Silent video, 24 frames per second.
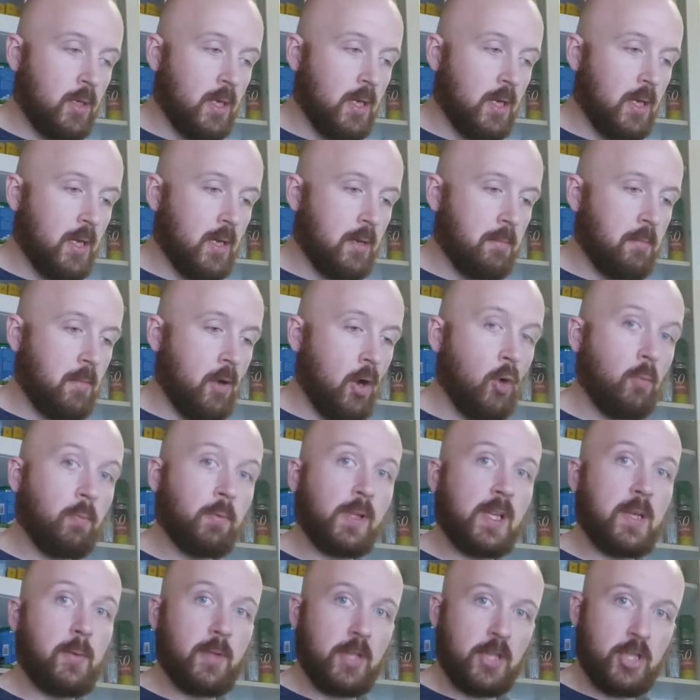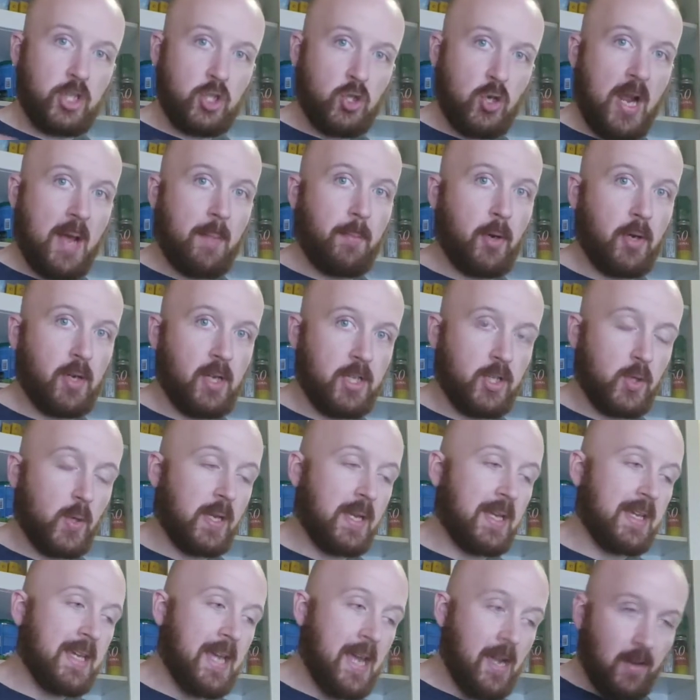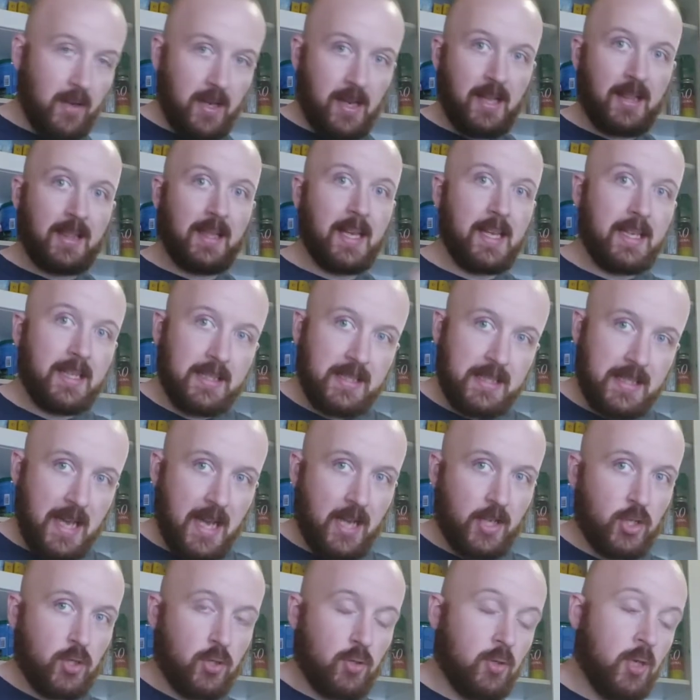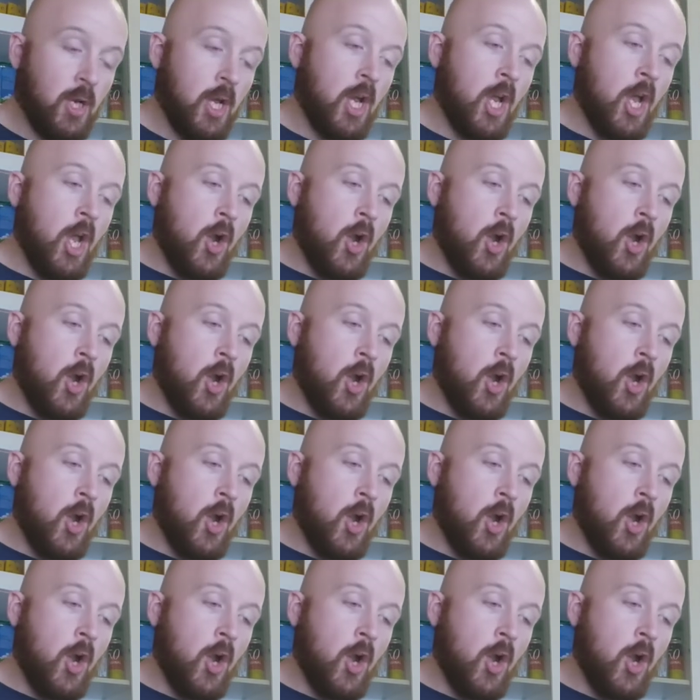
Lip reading: hopefully with a strap on it, so I could carry it like a satchel